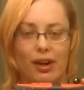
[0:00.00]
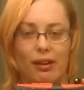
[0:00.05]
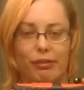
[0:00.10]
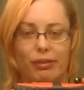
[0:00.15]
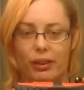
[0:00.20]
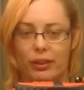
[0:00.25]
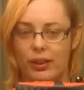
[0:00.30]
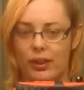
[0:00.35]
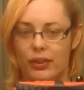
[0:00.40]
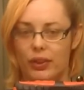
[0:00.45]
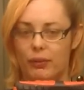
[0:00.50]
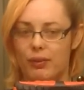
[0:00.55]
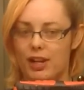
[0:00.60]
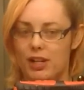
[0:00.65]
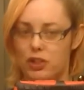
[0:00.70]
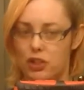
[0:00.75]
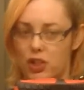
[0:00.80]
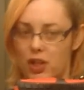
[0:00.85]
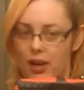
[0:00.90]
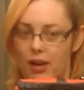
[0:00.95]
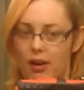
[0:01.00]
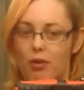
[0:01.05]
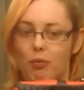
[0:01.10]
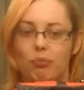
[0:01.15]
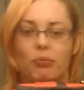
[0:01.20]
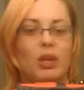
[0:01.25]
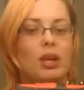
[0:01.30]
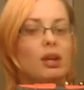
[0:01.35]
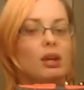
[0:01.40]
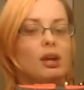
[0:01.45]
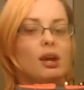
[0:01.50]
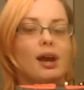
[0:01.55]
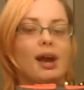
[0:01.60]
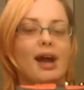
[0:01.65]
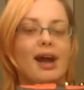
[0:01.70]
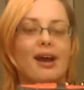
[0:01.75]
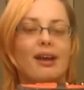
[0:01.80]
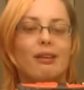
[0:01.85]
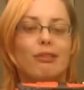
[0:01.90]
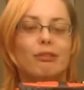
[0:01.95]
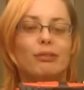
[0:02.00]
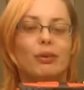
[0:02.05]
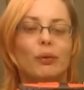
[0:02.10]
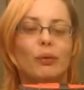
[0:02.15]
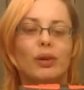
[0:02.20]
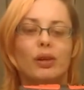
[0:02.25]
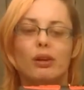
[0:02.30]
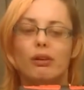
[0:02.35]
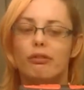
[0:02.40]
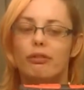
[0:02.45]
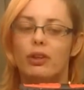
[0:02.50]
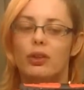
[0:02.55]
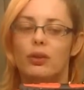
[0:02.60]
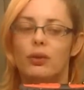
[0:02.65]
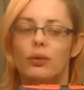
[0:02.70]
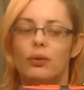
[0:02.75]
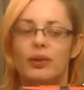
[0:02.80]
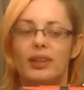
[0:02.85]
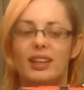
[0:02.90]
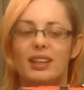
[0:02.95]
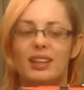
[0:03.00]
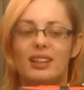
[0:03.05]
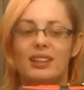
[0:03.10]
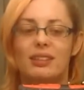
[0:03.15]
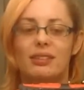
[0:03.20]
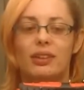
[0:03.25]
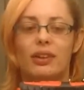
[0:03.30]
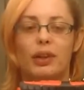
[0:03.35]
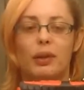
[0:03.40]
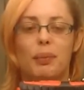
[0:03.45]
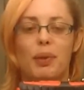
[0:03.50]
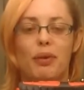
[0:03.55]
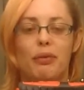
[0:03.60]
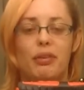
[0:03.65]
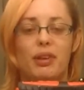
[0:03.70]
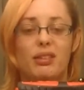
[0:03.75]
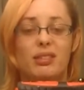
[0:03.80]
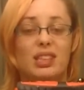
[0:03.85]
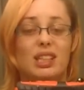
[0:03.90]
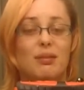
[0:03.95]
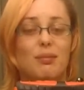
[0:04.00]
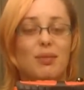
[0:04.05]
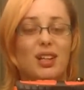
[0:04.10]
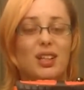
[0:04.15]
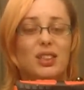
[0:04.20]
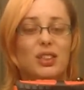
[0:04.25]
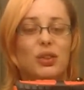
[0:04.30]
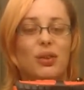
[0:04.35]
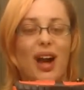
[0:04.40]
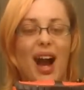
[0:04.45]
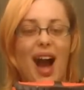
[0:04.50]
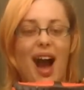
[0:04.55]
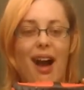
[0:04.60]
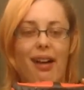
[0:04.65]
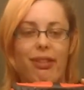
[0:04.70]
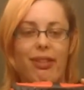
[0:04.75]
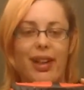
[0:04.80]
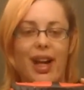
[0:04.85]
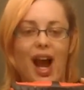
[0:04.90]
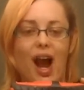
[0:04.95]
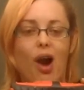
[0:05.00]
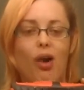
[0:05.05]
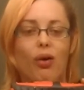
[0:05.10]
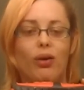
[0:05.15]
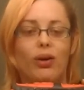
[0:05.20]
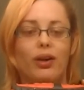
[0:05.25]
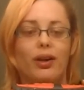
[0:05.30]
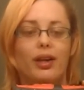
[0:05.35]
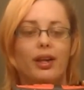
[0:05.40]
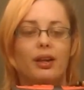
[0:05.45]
I filled out the questionnaire, had a phone interview. It took about 15 minutes to half an hour.